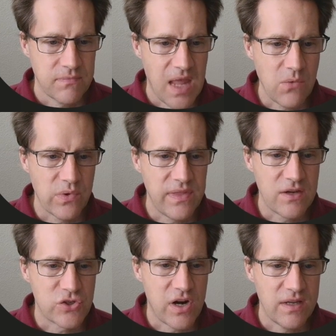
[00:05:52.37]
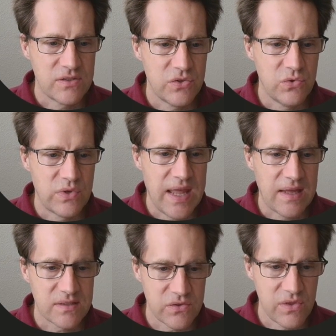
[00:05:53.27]
And when they tried to
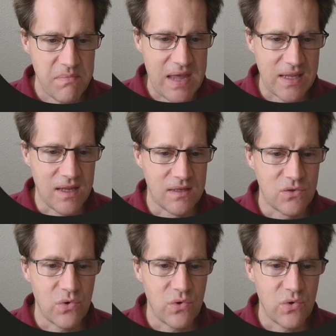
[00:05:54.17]
cancel the backend